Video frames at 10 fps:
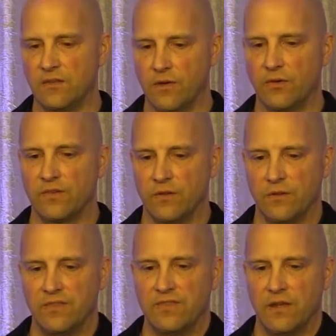
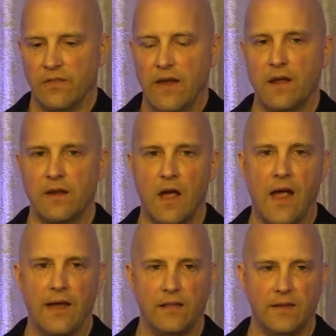So that kind of
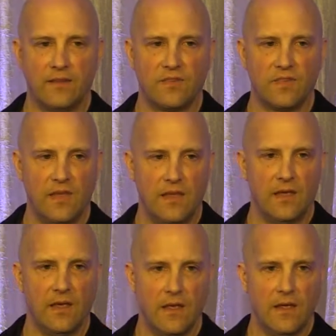highlights
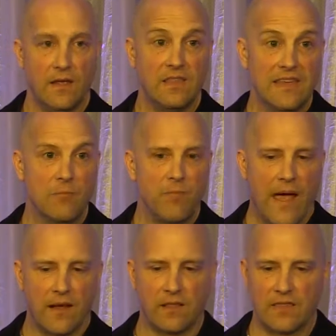the
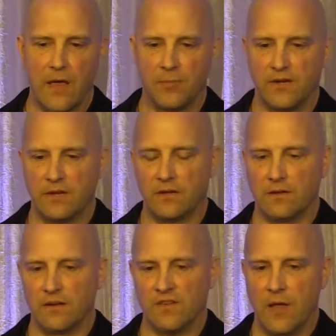impact that
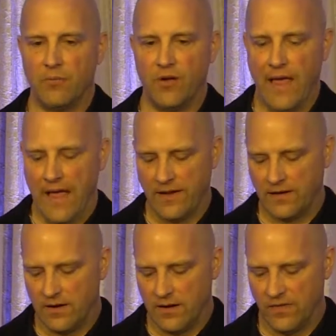particular example
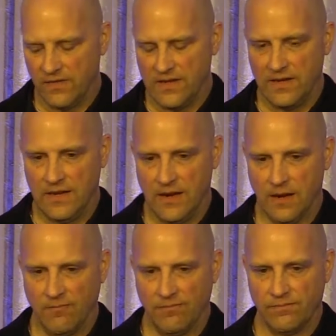had on
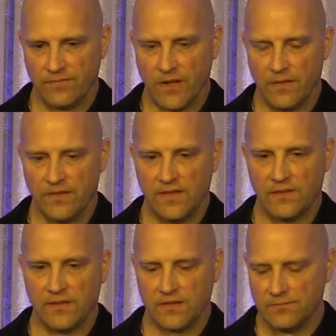the
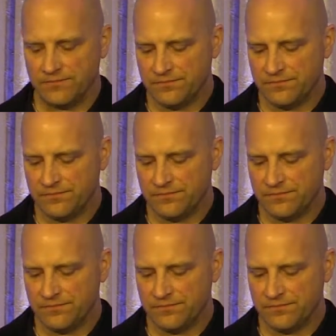census